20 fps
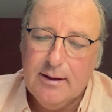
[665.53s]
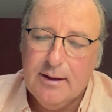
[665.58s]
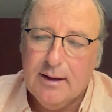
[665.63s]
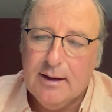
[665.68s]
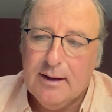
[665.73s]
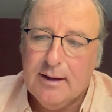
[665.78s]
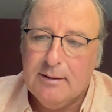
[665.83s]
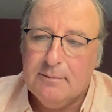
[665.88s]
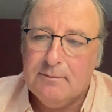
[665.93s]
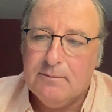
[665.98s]

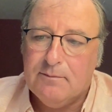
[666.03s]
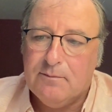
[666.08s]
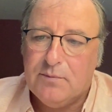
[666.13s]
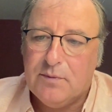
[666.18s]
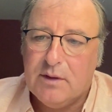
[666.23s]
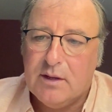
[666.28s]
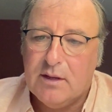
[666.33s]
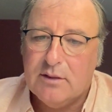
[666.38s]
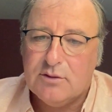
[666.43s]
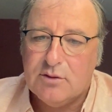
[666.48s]
So
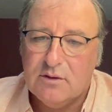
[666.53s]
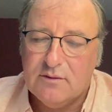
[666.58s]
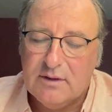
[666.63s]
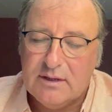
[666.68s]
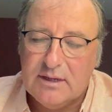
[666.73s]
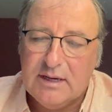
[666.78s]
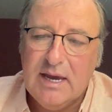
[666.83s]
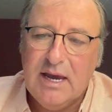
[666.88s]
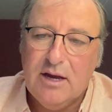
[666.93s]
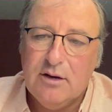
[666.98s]
if
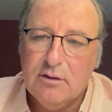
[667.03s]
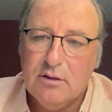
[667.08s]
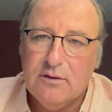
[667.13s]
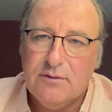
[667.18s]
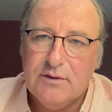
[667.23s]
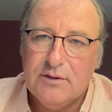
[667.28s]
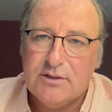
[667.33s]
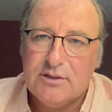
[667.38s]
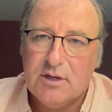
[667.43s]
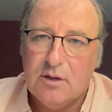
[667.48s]
I get an
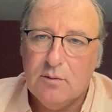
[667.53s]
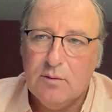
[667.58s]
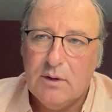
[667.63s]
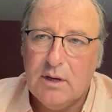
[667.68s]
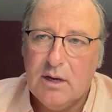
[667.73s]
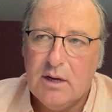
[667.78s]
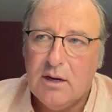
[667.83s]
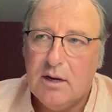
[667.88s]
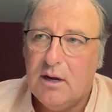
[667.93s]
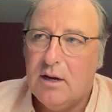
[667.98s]
office
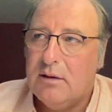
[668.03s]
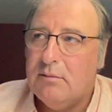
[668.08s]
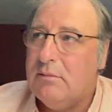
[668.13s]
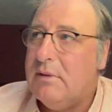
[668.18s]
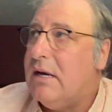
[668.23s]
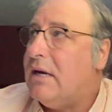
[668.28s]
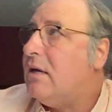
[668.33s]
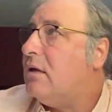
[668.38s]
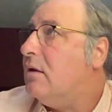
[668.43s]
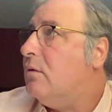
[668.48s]
somewhere and
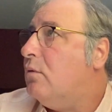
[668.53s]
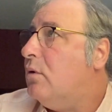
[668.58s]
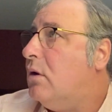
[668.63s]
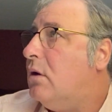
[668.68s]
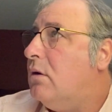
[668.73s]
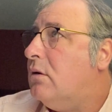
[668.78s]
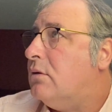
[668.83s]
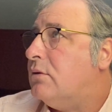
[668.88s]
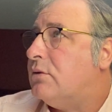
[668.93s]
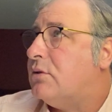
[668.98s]
make the
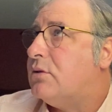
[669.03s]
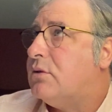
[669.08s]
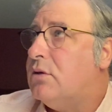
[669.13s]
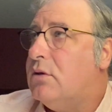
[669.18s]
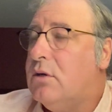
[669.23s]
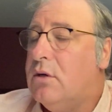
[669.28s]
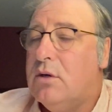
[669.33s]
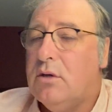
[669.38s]
walls